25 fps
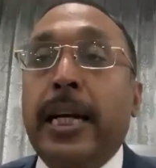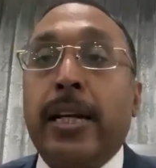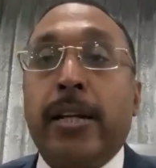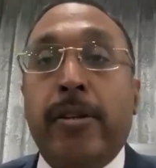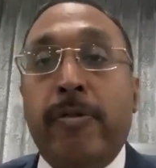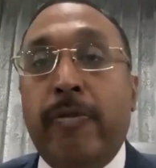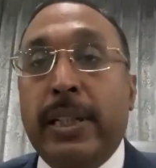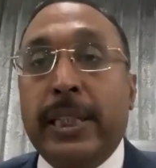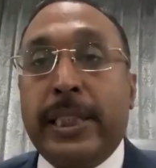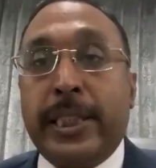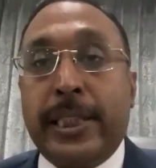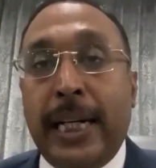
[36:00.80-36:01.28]

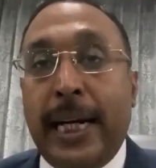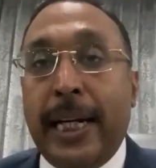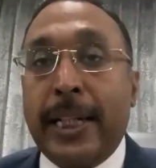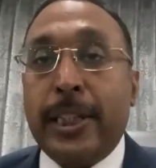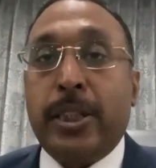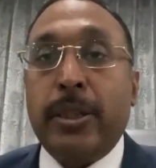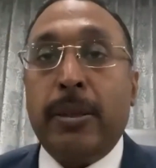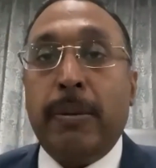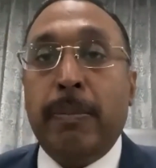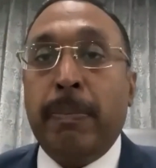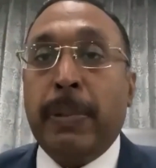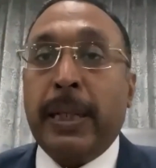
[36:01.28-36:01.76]
reverse
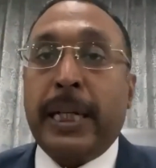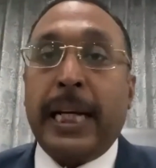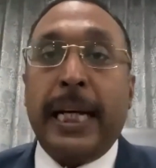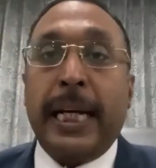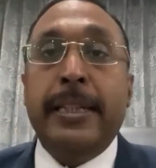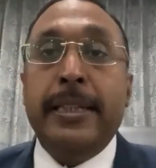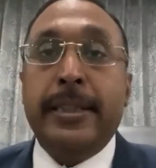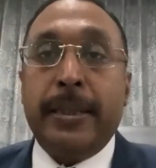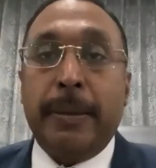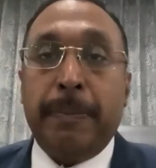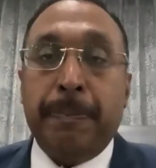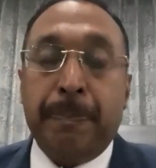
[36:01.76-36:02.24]
charge
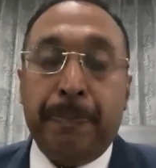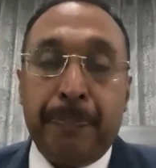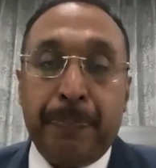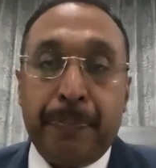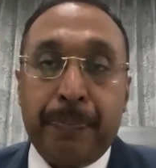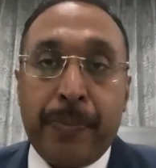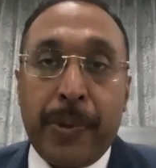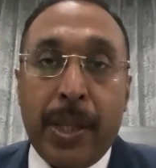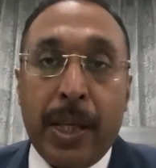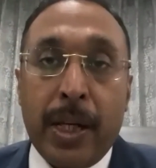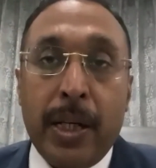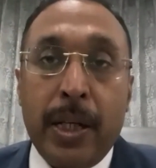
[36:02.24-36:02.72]
mechanism.
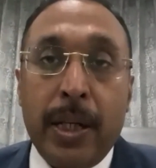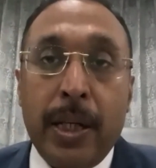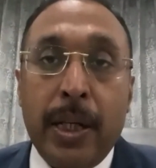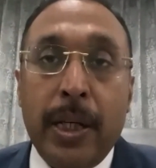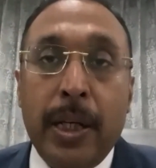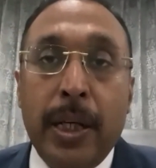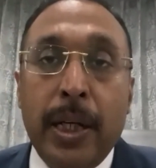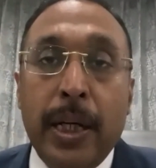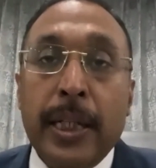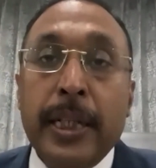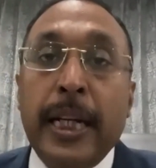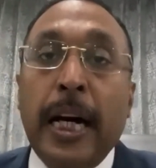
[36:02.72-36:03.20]

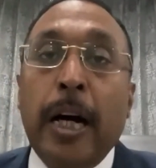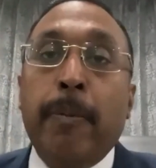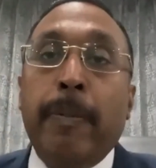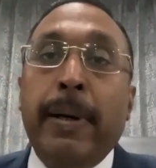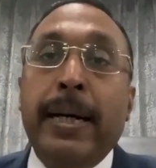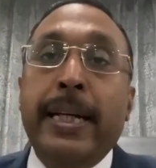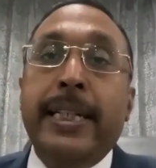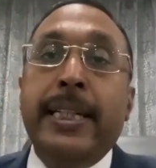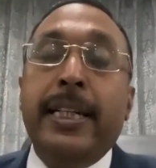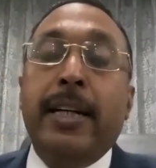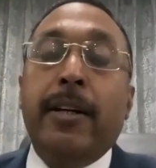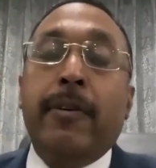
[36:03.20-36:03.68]
Now,
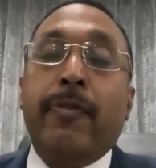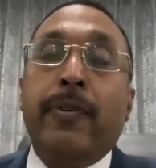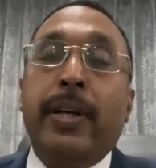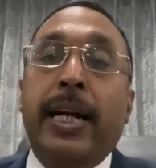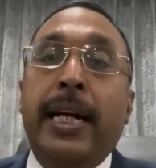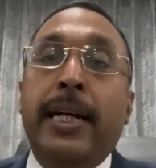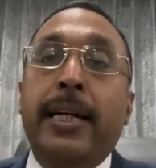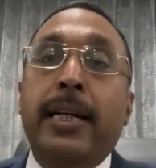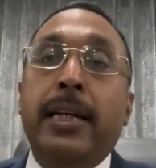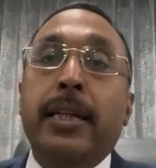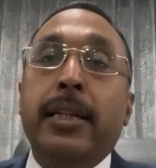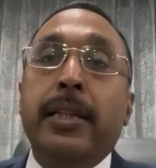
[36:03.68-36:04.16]
my dear
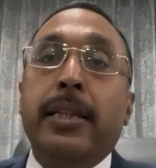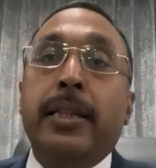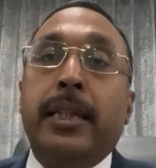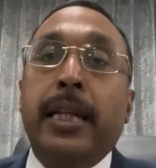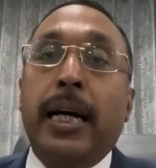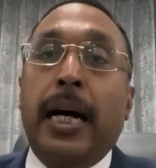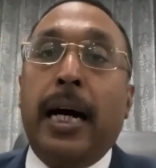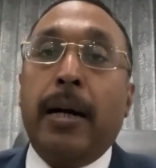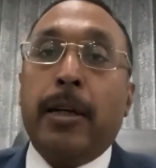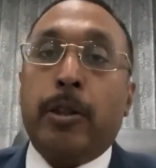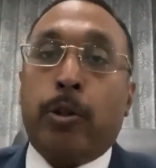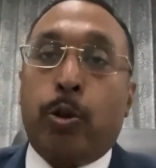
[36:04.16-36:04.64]
friend,
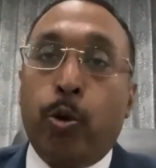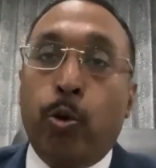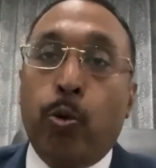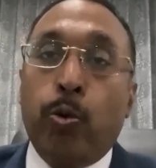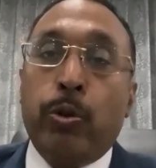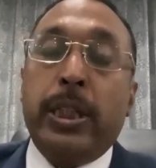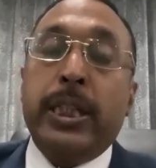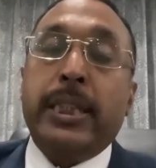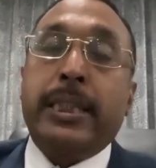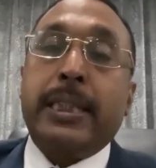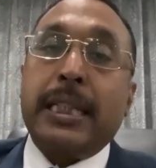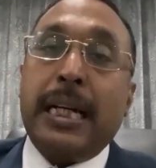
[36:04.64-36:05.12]
through
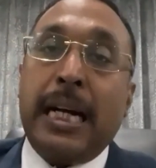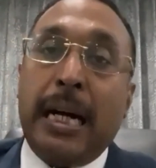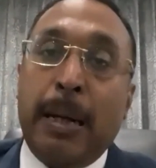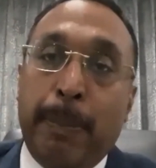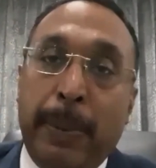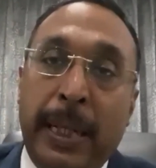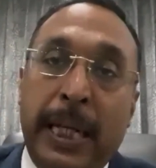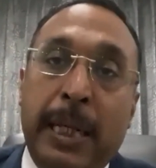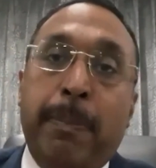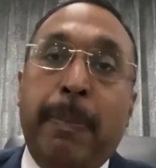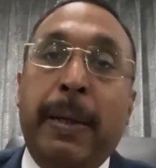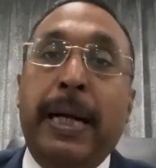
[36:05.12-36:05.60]
this
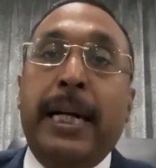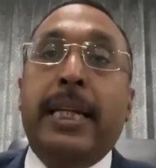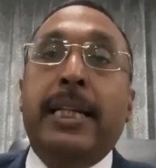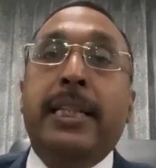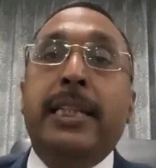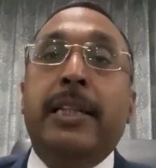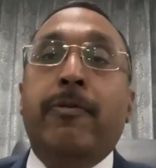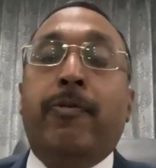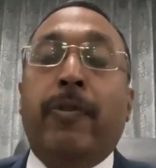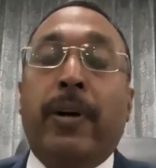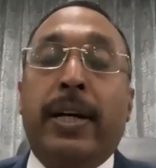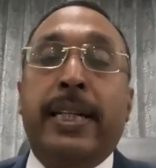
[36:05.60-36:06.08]
amendment in
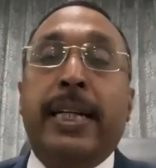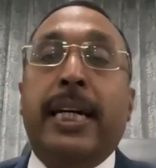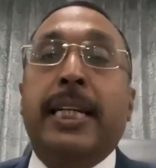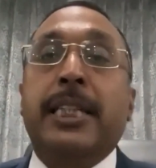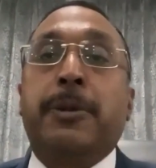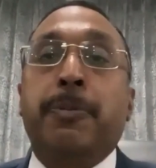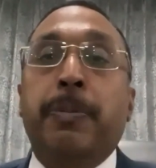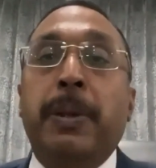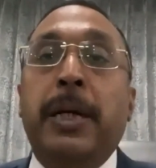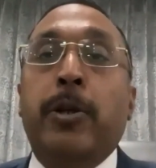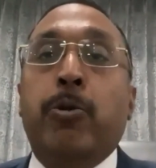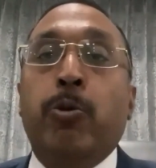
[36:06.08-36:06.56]
the
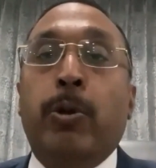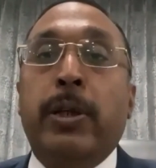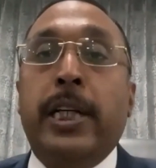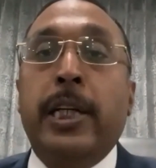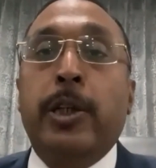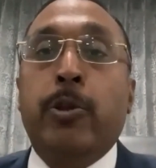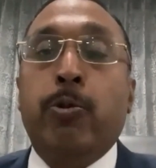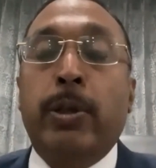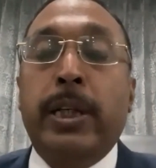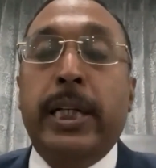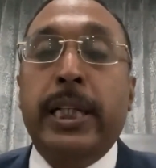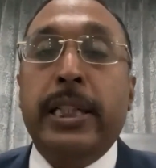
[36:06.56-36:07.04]
Finance Bill
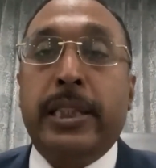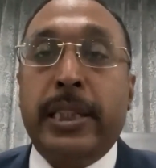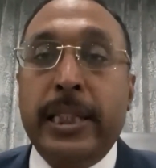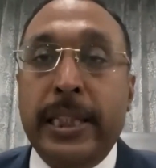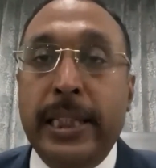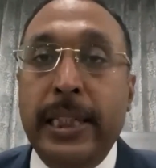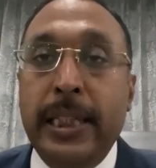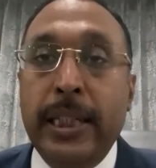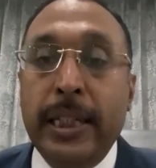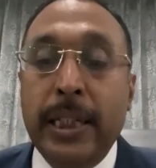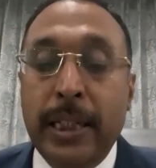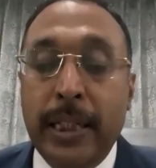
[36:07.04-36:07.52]

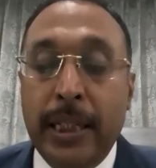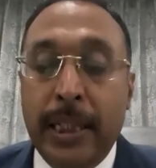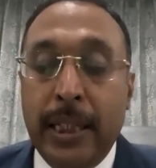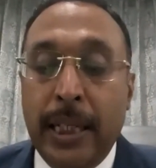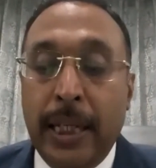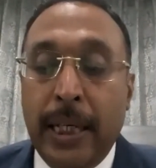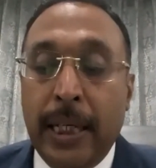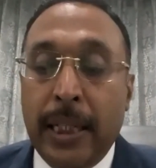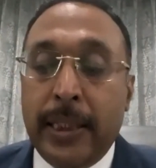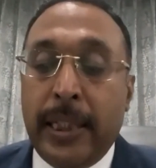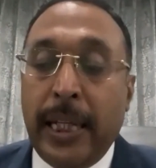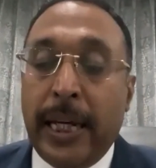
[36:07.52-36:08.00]
2023,
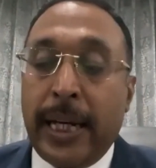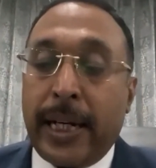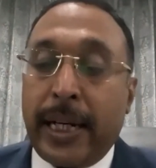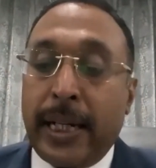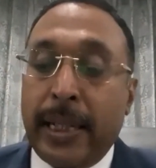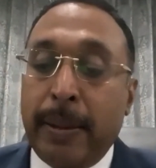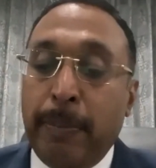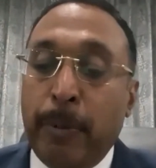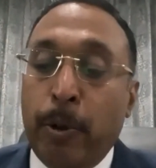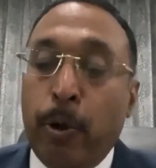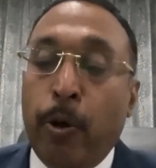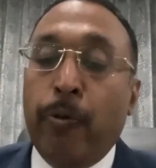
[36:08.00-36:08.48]

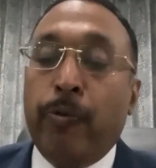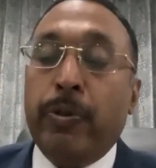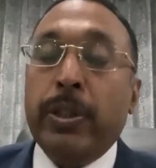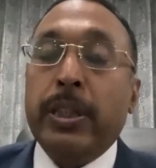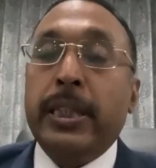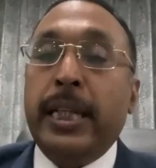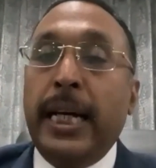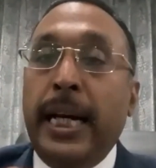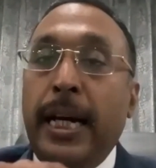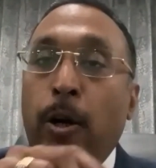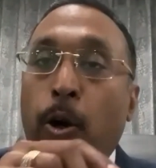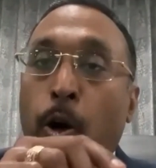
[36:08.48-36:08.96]

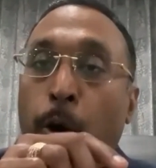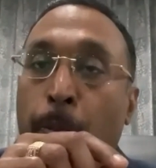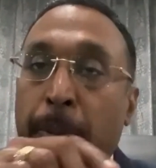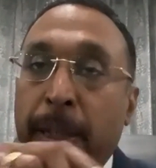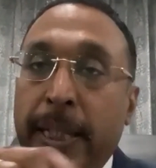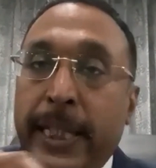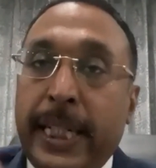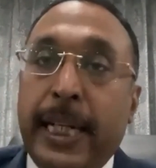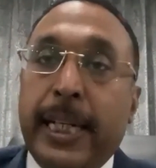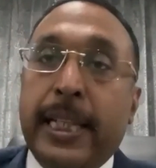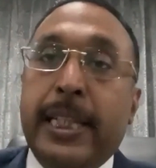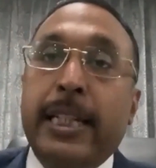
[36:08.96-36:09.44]
they
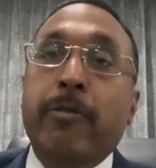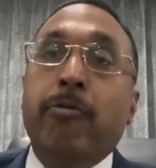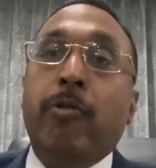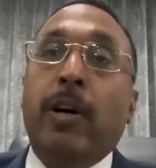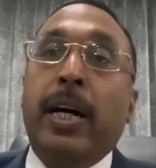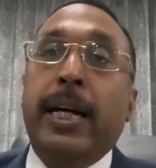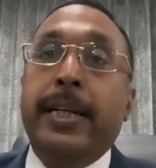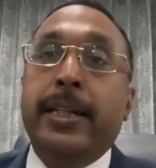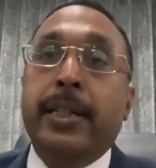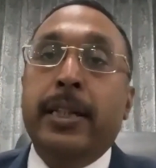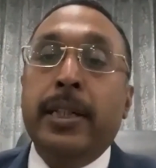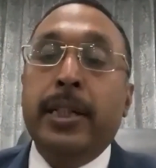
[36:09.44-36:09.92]
omitted the
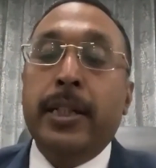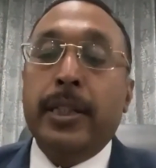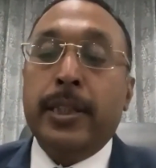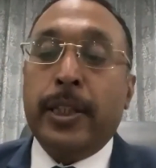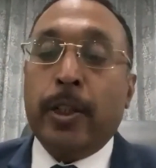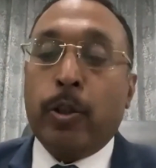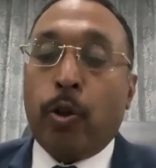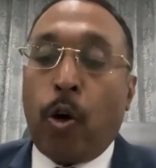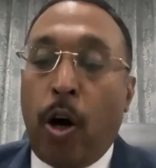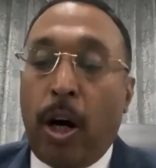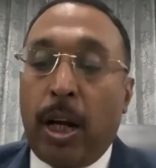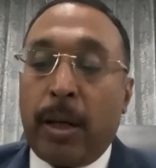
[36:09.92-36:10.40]
word
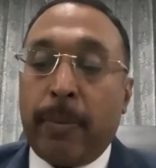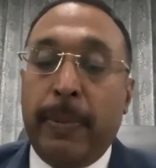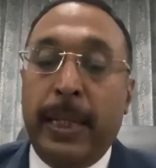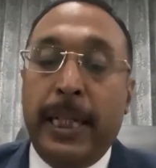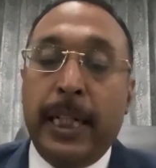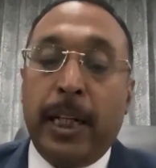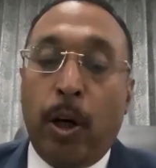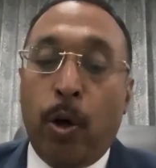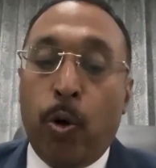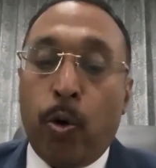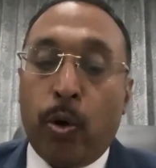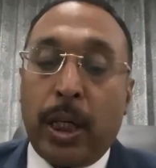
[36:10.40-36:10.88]
the
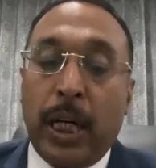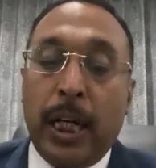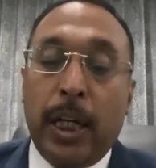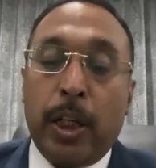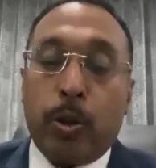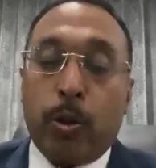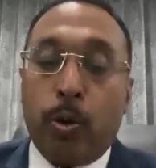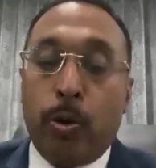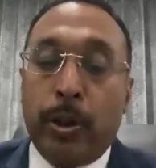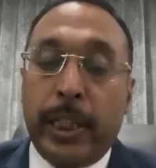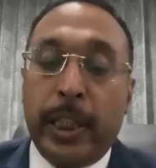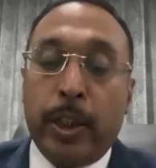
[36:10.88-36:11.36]
government, local
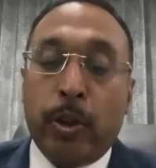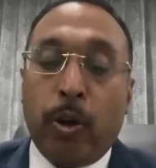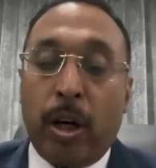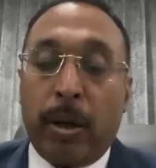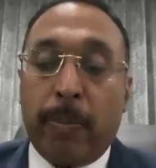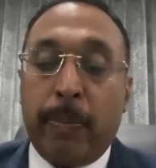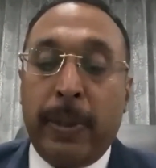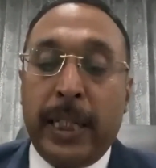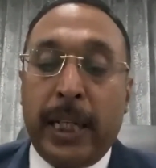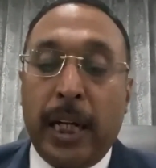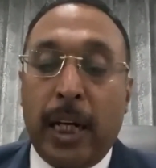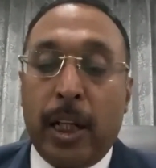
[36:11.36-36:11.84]
authority,
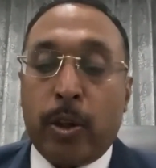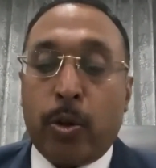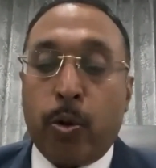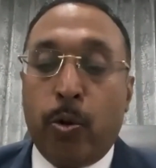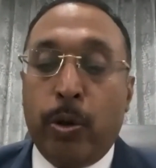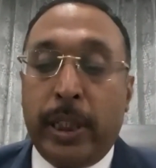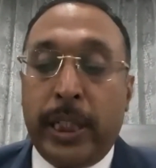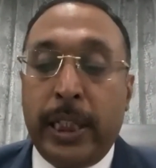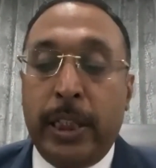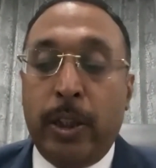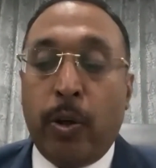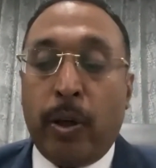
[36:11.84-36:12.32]
governmental
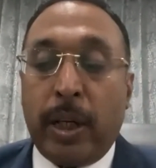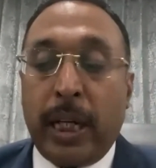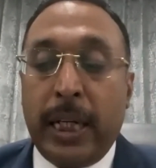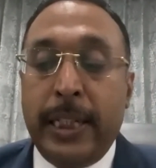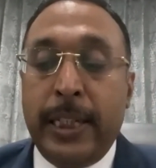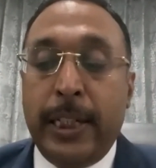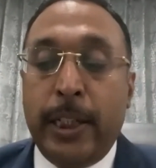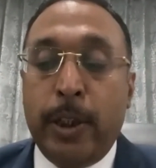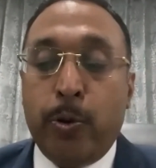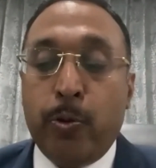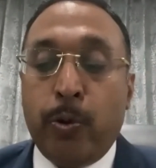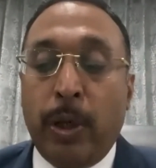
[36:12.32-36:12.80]
authority, or an
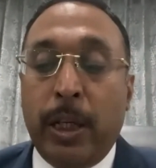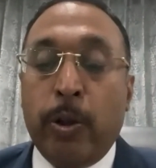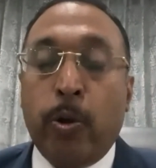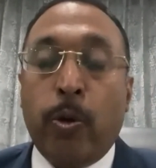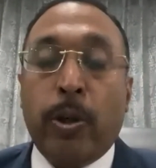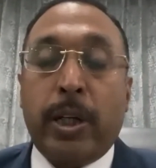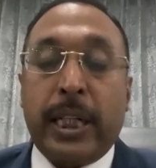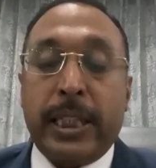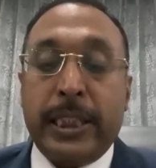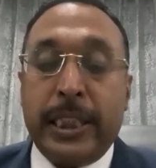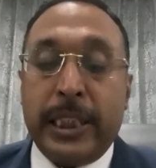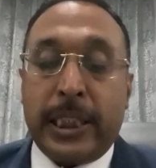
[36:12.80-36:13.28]
individual
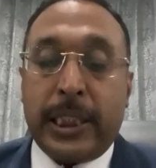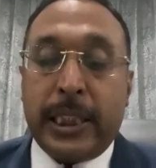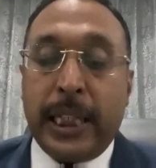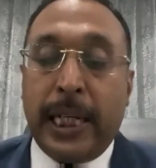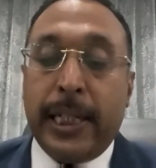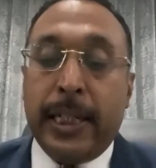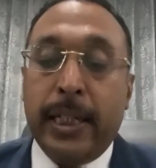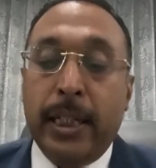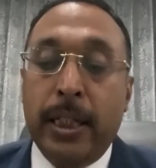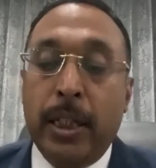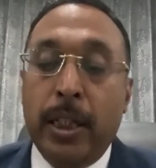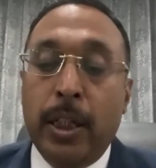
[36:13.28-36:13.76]
not
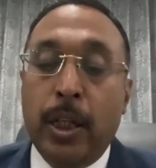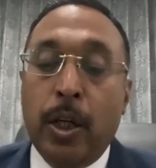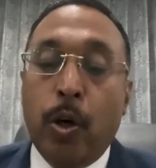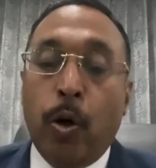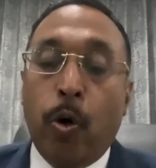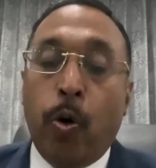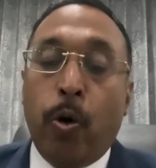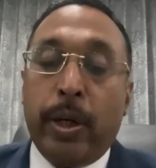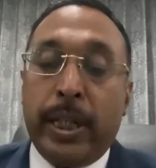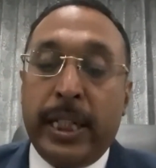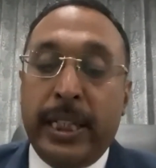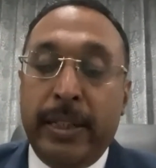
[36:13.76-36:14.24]
registered,
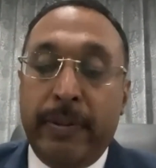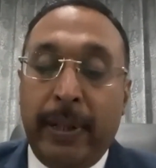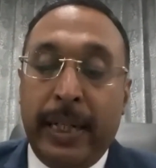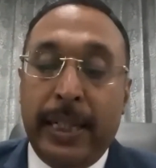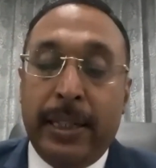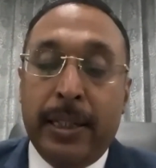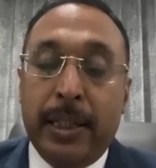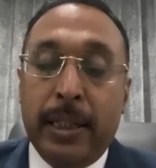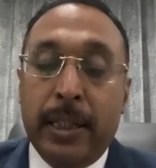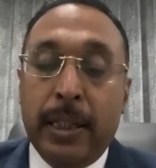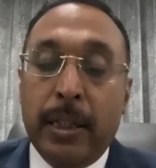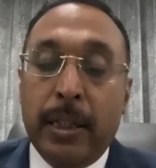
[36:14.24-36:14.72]
or even